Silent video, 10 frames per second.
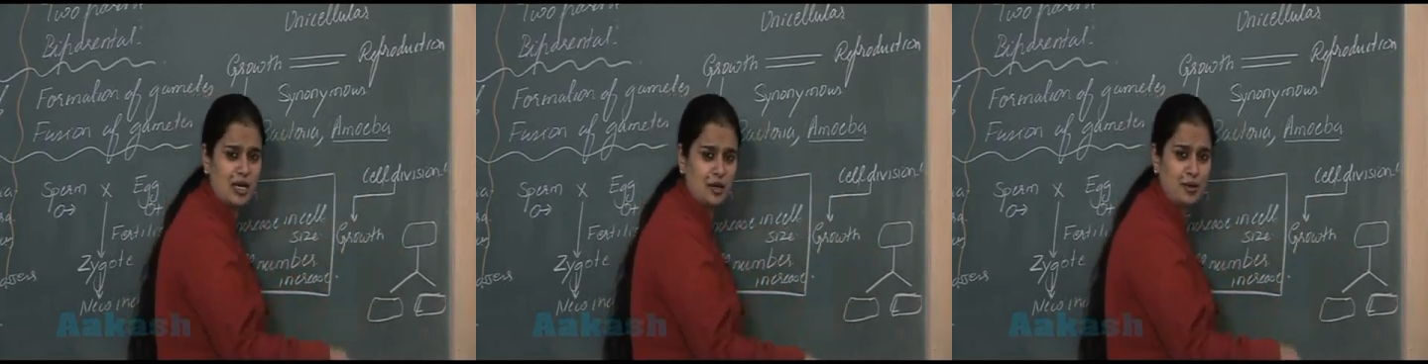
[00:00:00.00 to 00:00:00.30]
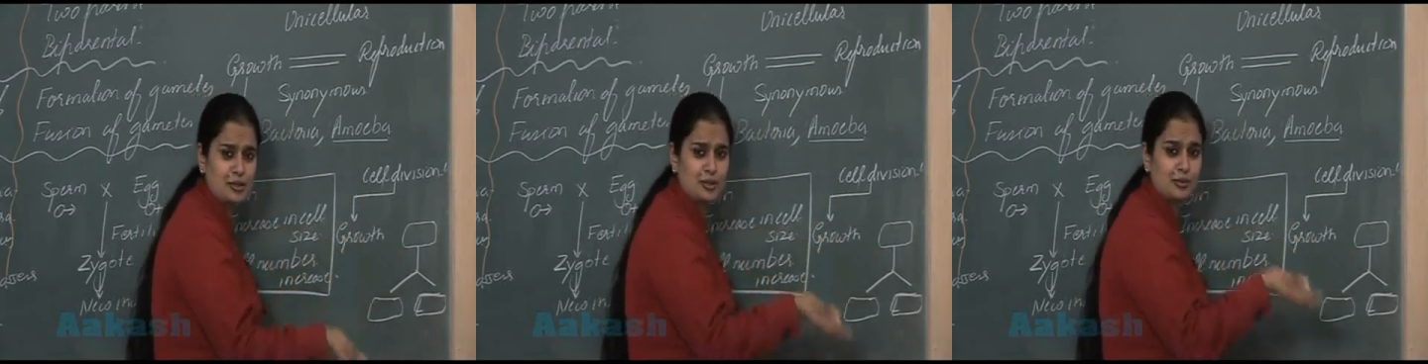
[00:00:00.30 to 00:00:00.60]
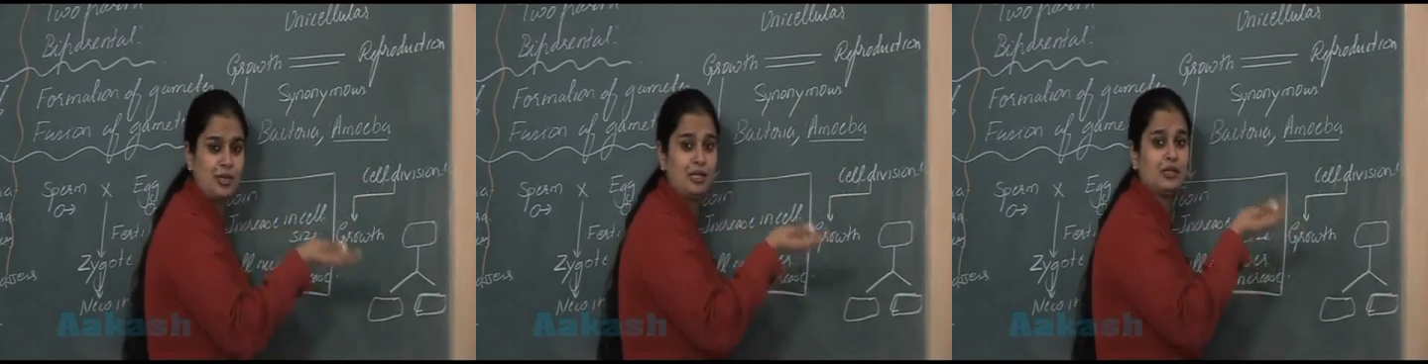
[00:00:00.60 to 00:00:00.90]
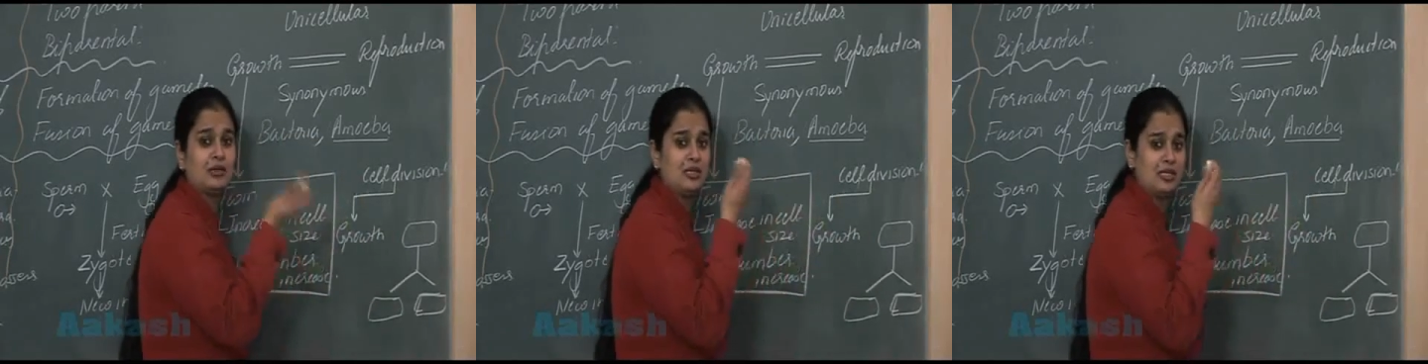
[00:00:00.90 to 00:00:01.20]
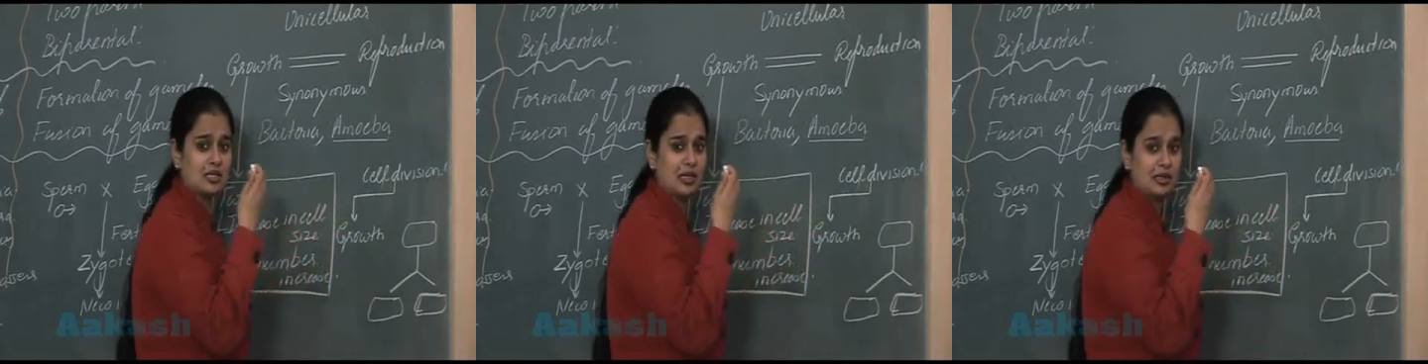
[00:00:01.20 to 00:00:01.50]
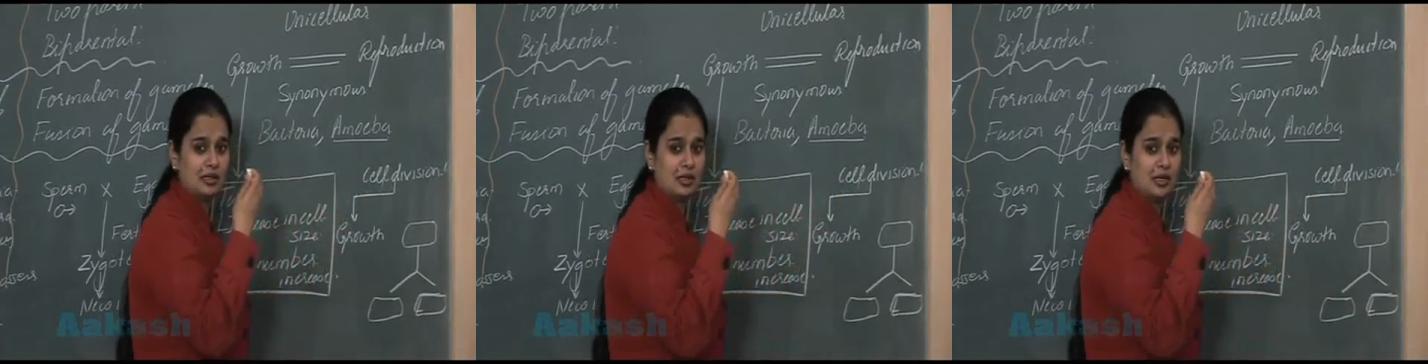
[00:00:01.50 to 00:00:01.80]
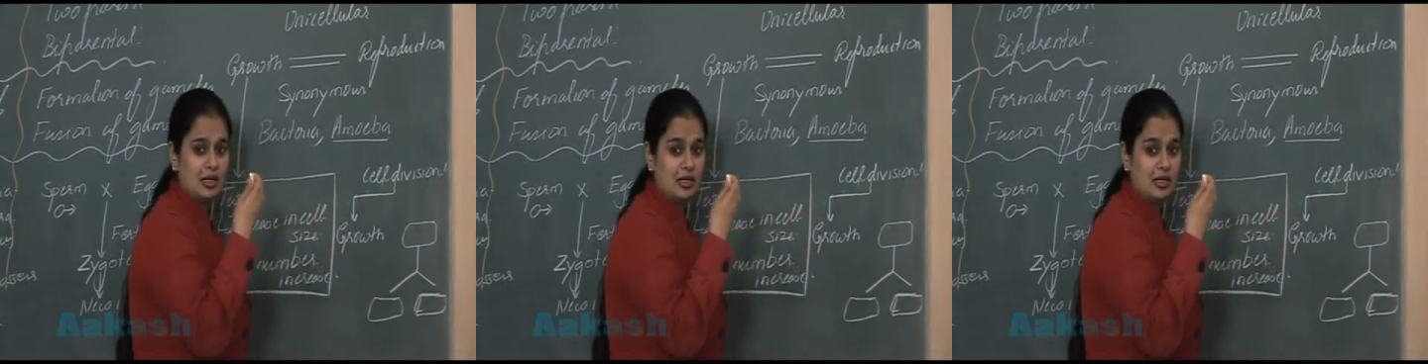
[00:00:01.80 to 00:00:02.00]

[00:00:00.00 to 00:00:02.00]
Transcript: they are also increasing.